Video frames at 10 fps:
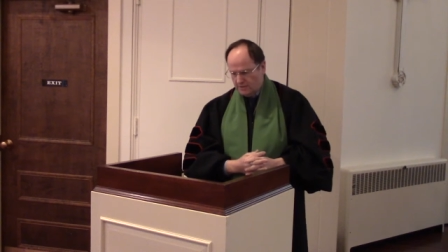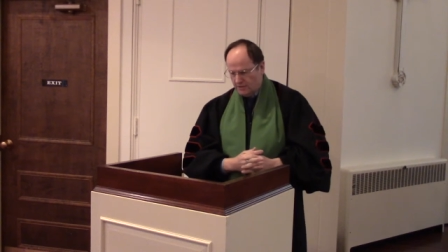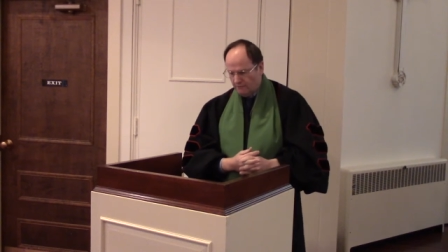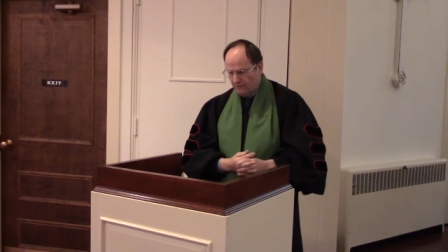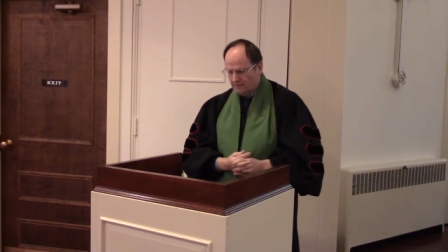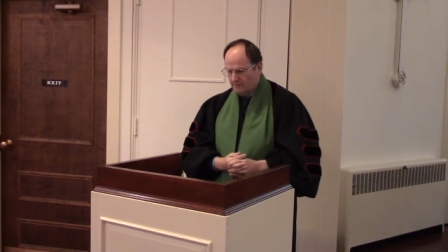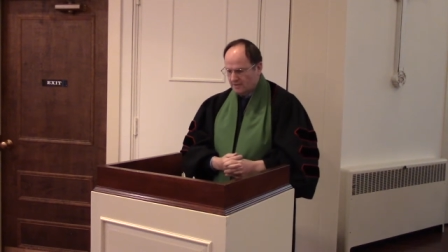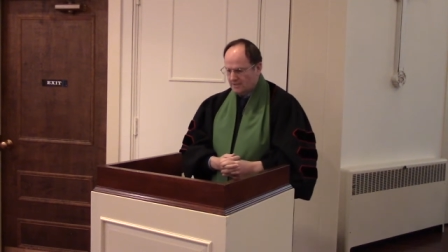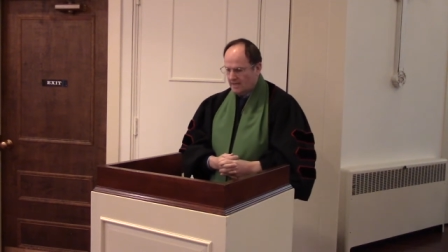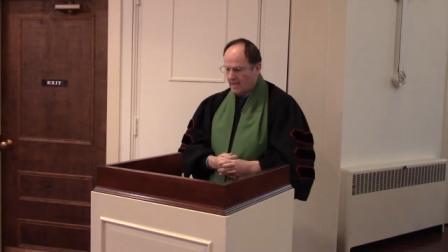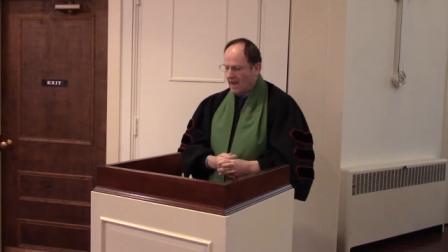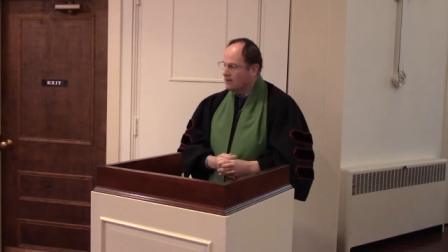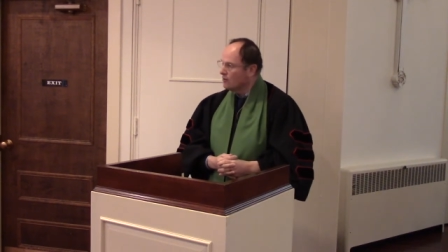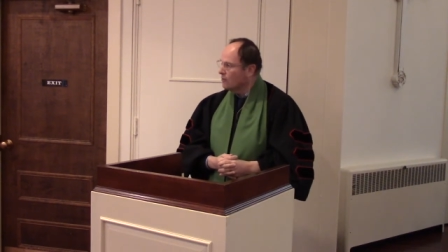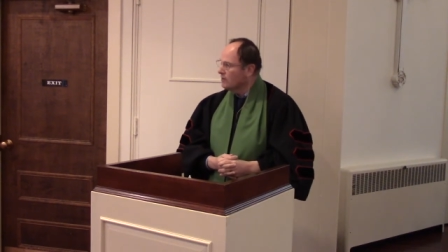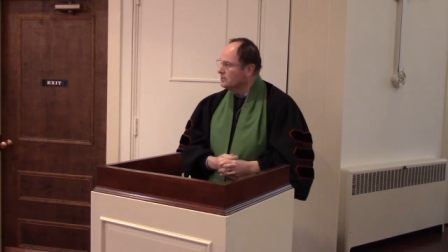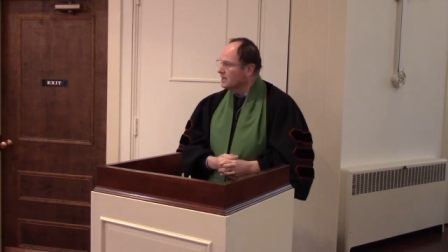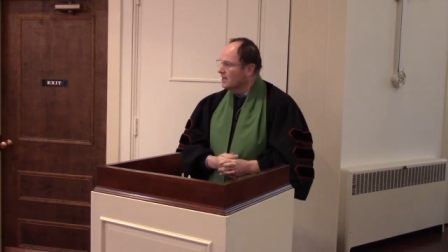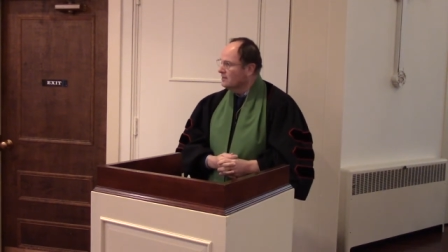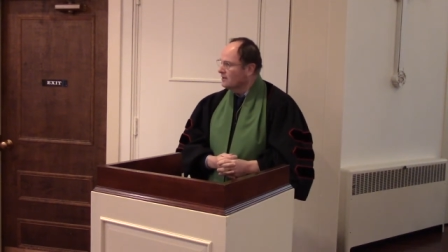different lists and categories
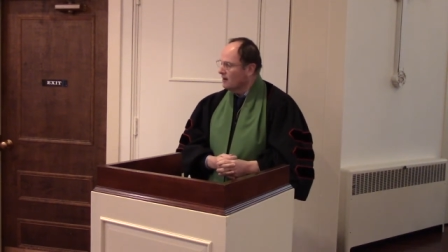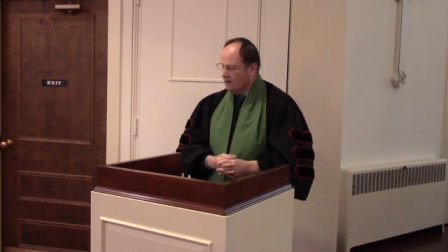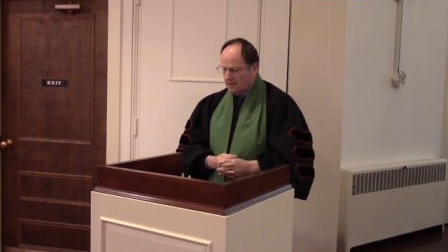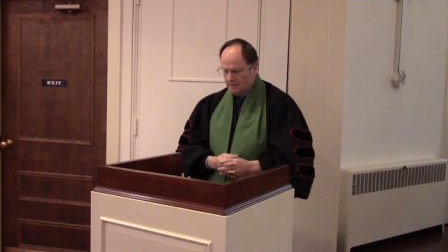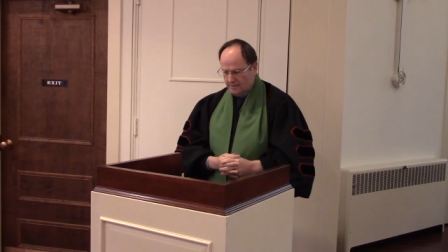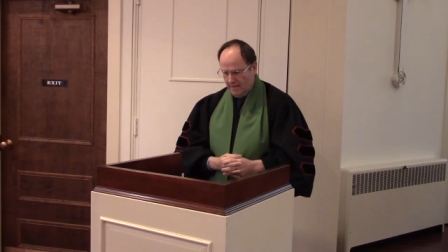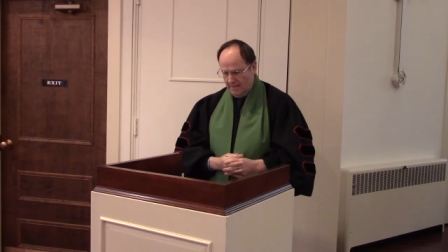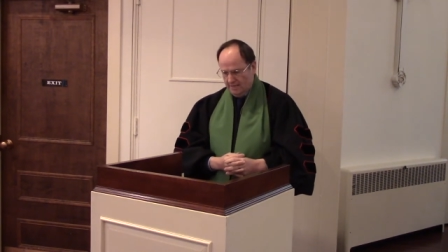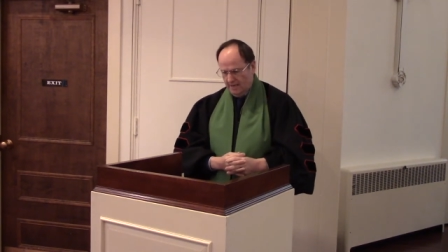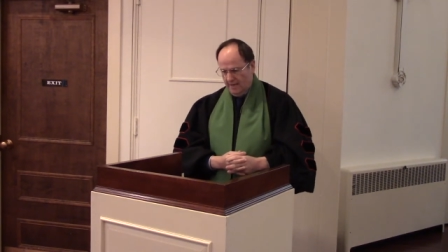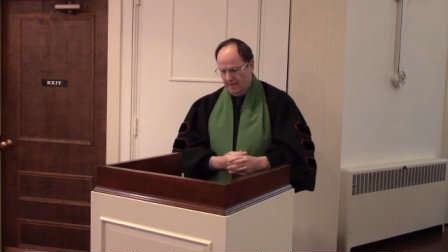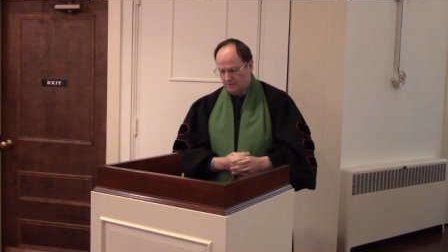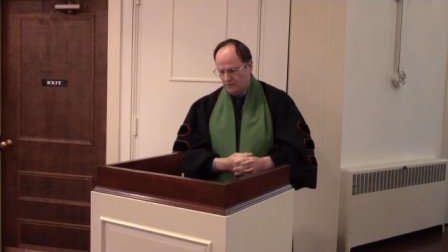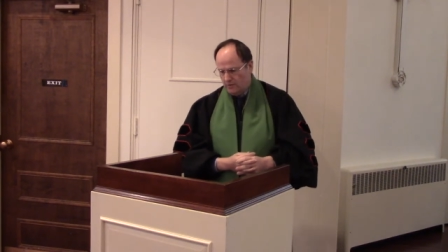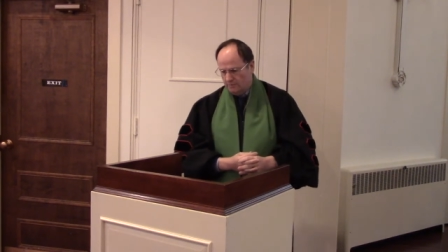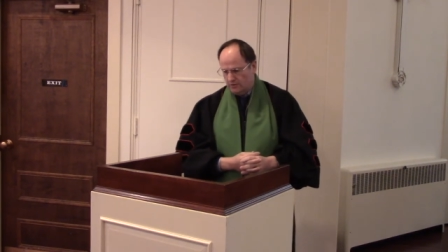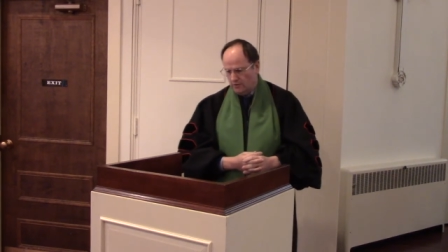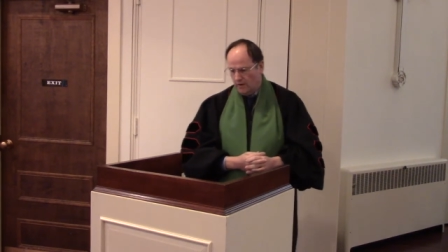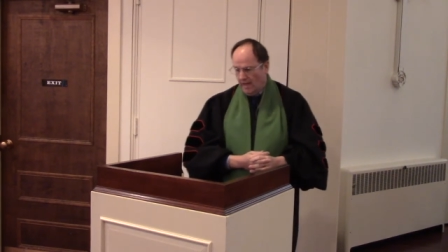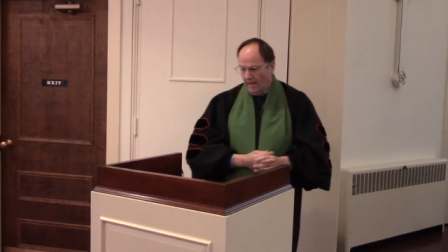that are contained in Scripture.